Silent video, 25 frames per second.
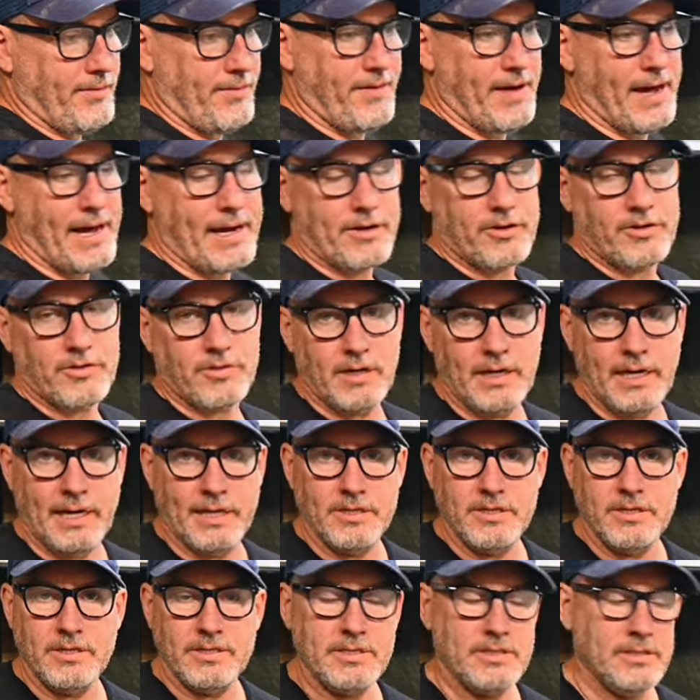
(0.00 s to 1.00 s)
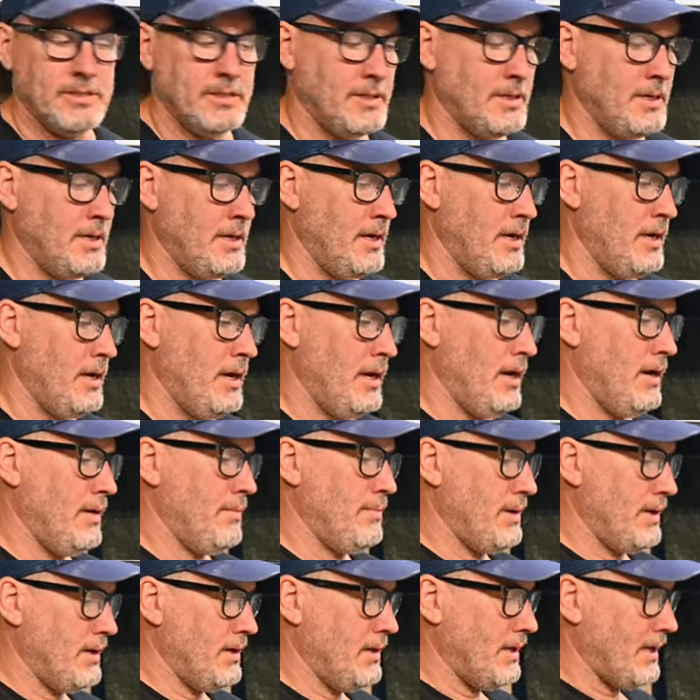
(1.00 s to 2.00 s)
factory edges.
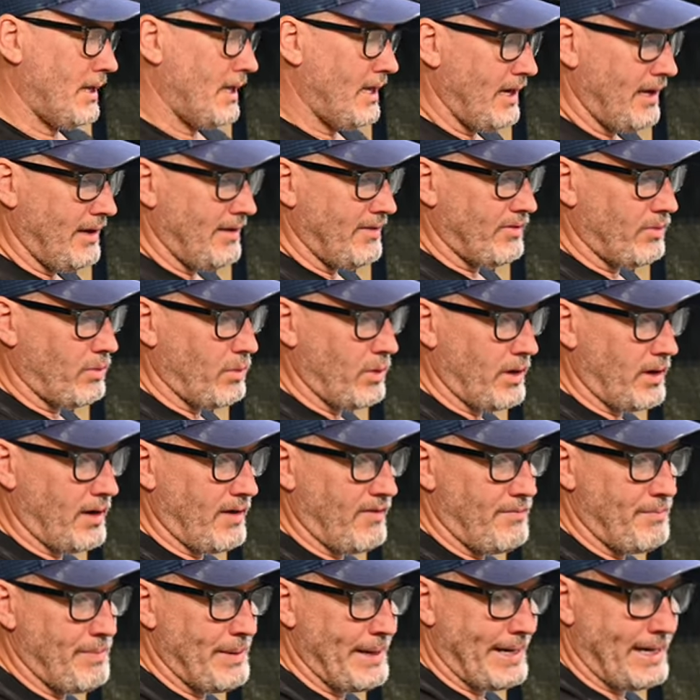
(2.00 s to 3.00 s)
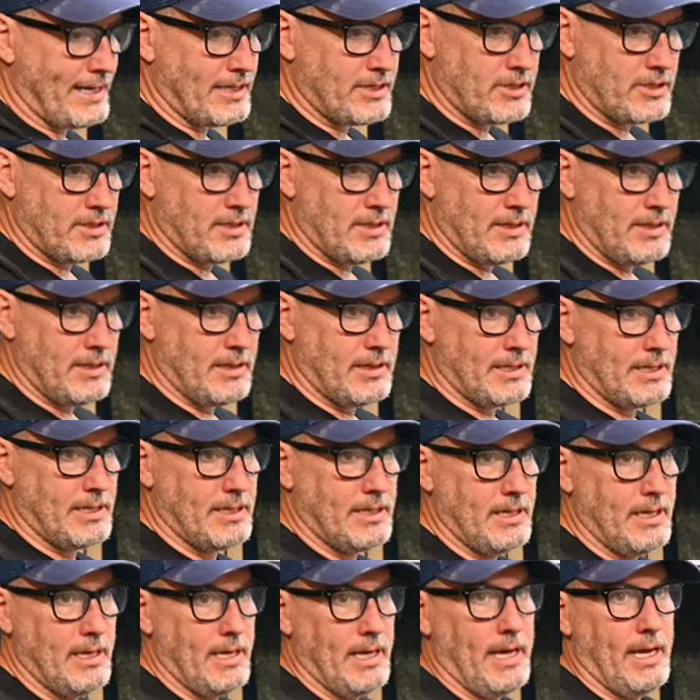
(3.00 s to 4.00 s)
But in the case where I've patched it
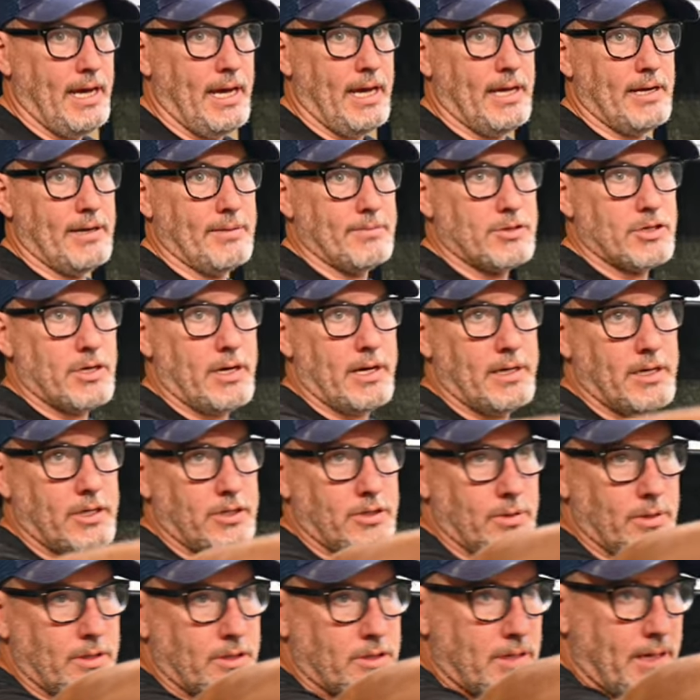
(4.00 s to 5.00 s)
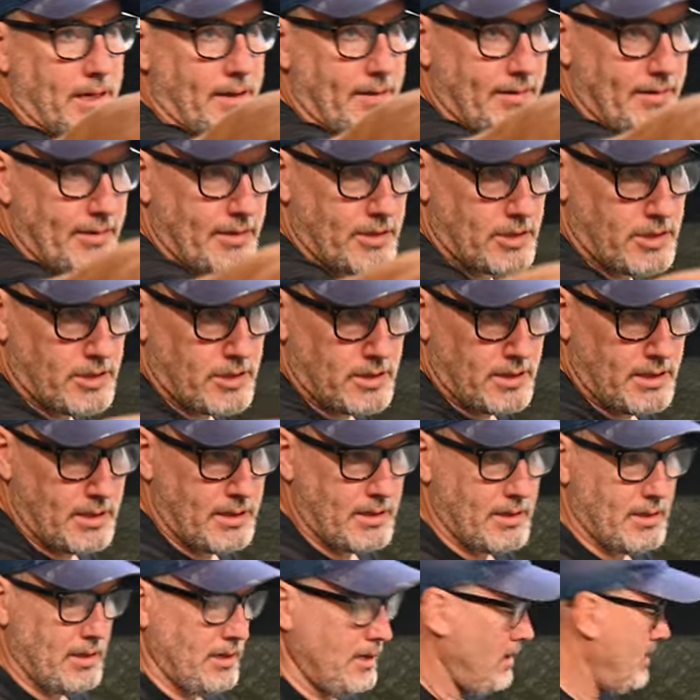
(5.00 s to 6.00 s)
and I'm trying to do a
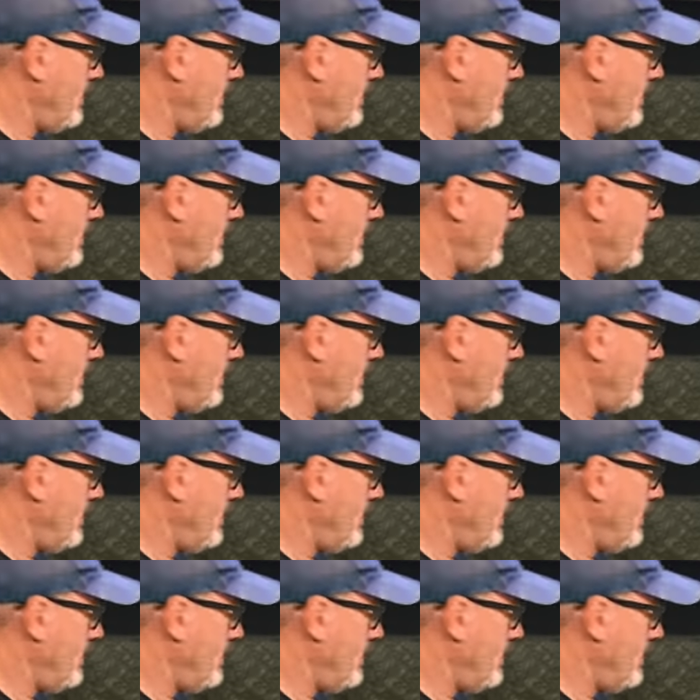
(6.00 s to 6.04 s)
transition